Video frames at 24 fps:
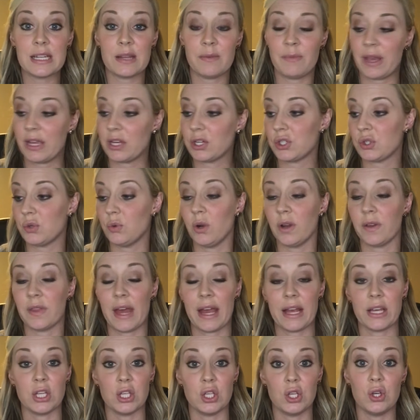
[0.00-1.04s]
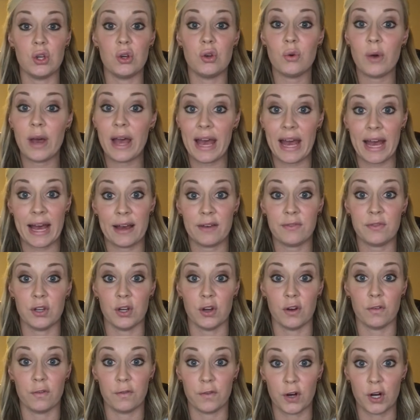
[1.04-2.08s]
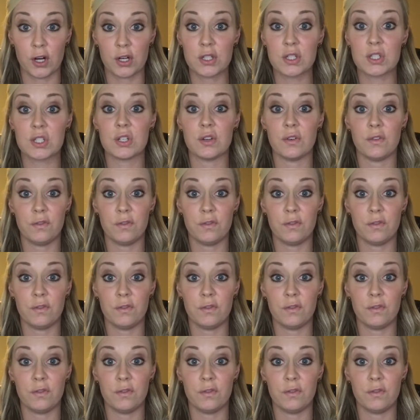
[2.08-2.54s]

to make sure that you have your first